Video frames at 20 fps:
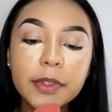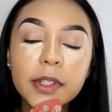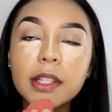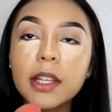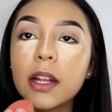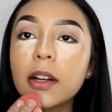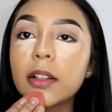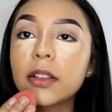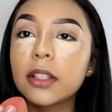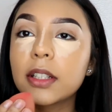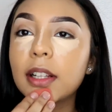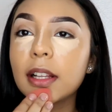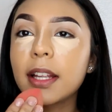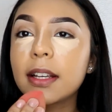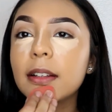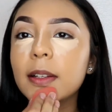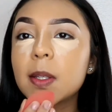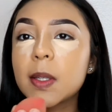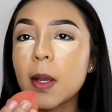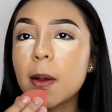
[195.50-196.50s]
So I don't look
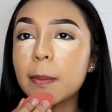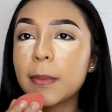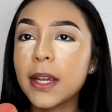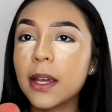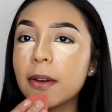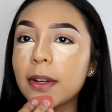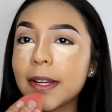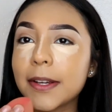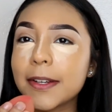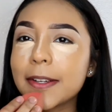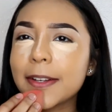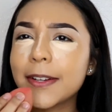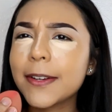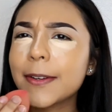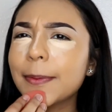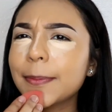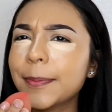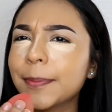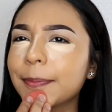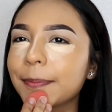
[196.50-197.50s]
like a zombie out here, you
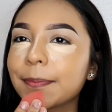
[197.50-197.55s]
know?